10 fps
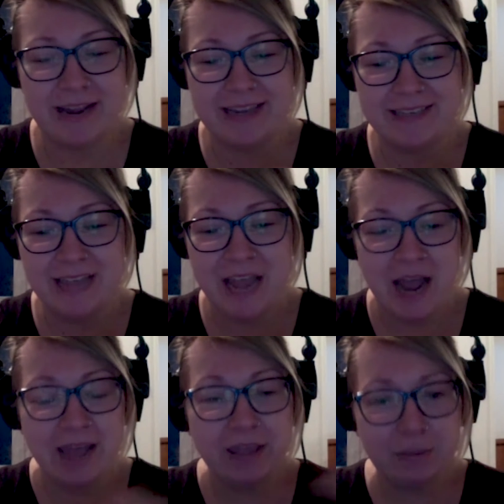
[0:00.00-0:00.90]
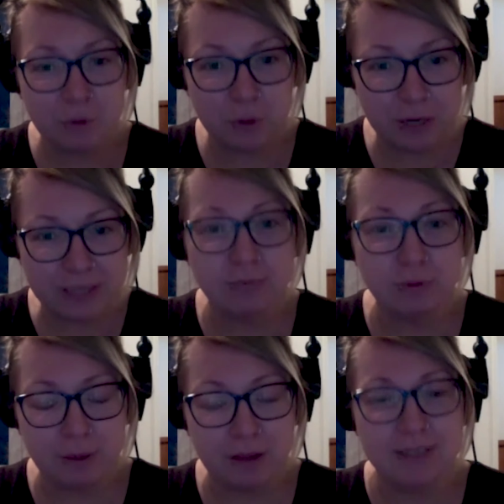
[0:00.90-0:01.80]
and I think municipal
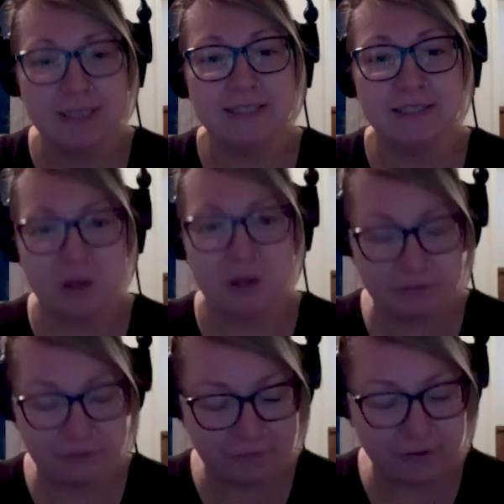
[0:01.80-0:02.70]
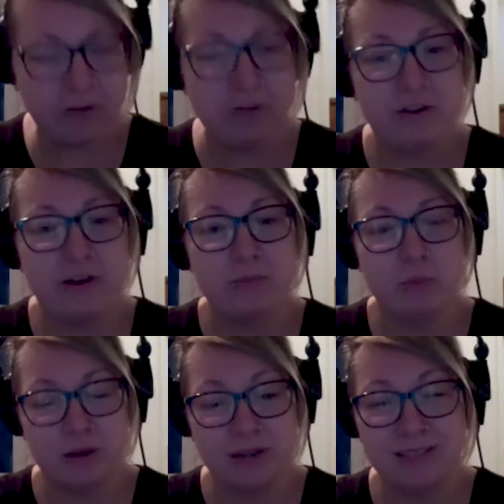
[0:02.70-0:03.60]
politics is very, very
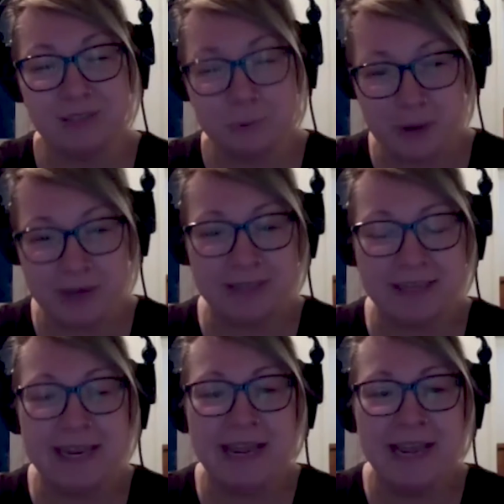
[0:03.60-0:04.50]
important because it directly